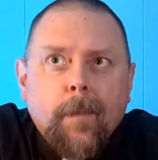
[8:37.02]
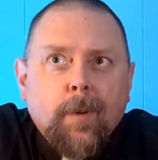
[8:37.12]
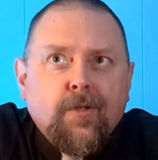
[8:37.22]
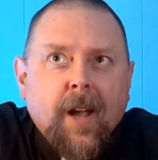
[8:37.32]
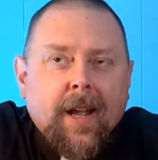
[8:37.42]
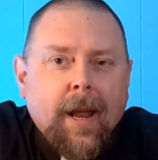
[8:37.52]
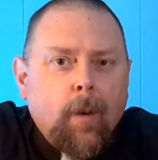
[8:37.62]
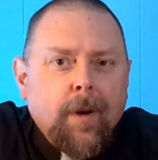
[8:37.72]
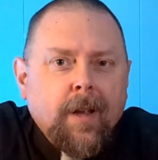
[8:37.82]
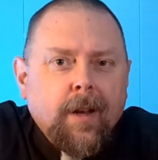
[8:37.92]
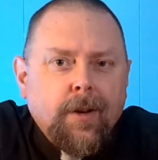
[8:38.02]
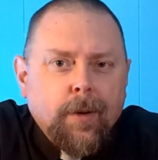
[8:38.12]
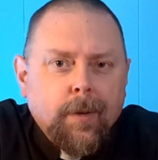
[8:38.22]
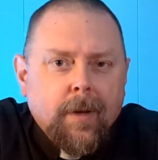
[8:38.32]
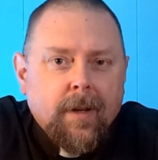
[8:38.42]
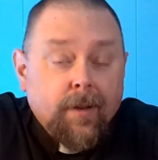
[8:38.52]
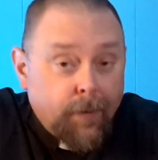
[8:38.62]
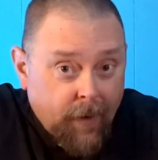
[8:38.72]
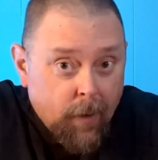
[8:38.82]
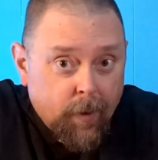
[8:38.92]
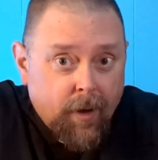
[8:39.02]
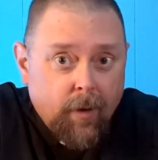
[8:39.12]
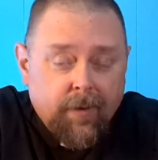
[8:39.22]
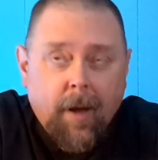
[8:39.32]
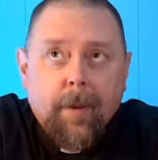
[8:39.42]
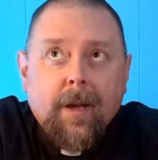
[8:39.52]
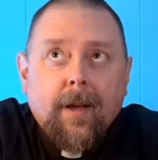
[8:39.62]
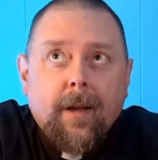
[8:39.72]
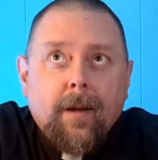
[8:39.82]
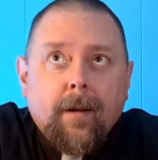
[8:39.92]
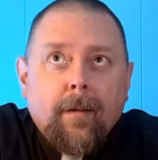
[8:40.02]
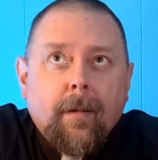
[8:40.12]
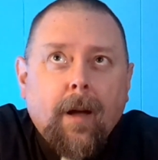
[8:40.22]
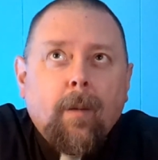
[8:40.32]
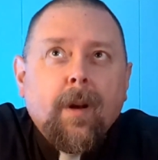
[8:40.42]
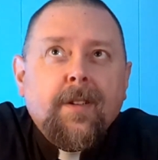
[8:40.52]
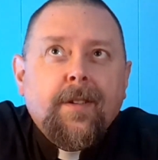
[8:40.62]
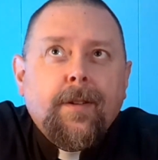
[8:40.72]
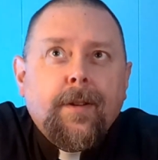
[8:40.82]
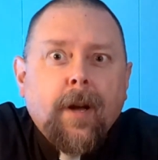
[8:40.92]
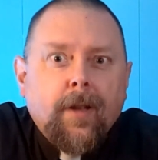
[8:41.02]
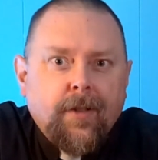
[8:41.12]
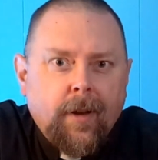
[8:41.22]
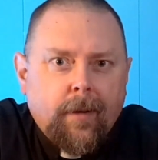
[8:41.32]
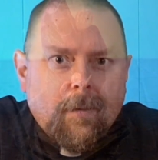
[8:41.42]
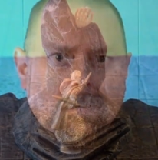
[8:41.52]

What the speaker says: You check it out. What are you going to do? The Fleetwood goes up. I want to touch it.